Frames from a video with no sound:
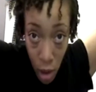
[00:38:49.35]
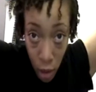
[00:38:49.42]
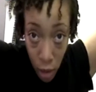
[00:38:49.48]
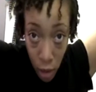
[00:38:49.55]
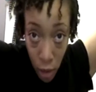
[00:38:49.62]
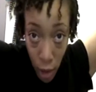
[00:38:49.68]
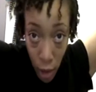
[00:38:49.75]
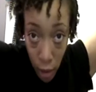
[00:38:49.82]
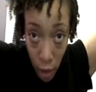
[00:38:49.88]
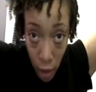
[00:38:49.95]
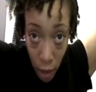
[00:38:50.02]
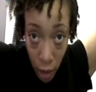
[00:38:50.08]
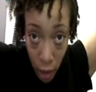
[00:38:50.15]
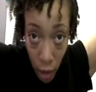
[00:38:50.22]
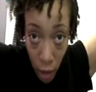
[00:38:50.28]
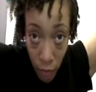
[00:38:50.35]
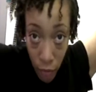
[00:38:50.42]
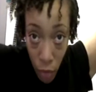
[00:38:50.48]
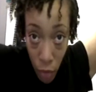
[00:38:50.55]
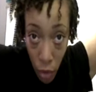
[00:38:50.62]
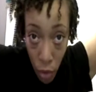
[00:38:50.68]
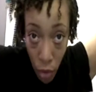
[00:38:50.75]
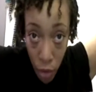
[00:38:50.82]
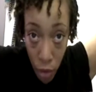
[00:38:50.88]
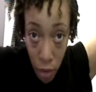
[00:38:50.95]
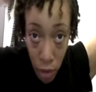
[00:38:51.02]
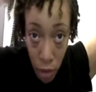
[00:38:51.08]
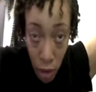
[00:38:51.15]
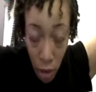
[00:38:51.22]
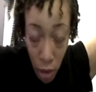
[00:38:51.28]
so that the hair
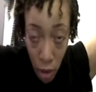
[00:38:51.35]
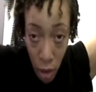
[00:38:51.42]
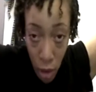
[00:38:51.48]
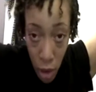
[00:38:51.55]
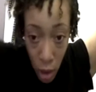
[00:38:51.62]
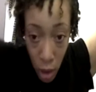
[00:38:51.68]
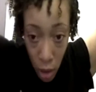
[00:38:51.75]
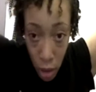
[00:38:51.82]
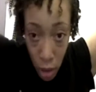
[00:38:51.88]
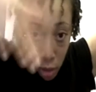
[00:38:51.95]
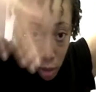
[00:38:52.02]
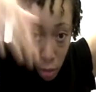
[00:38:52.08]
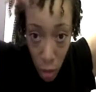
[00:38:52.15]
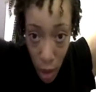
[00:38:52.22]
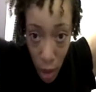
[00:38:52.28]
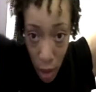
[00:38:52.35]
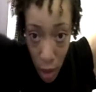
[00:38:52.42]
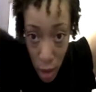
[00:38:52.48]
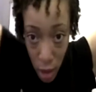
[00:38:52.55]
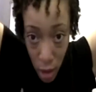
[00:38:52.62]
falls this way.